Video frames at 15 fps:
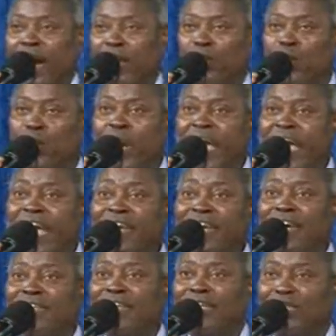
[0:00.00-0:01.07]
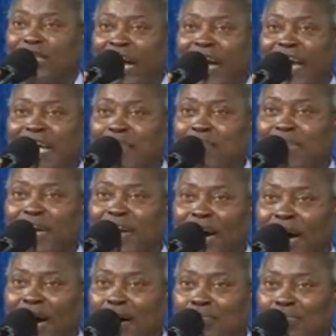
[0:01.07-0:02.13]
And when the time
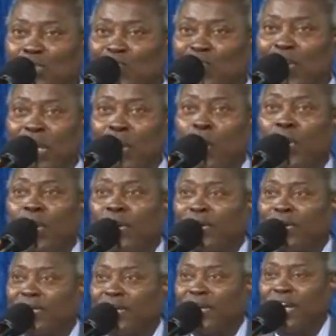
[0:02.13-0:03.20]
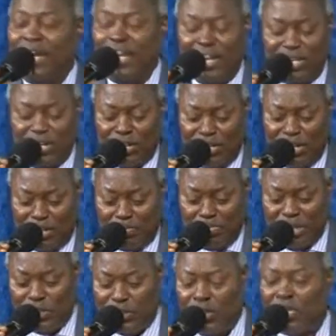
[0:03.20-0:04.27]
comes for reward, you'll not
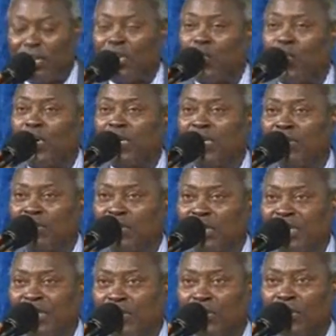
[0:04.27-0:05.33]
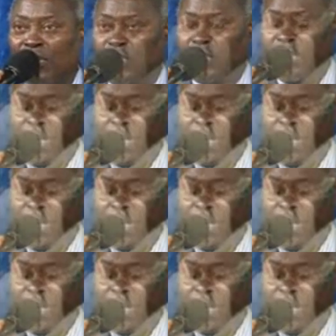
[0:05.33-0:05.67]
miss your reward in Jesus'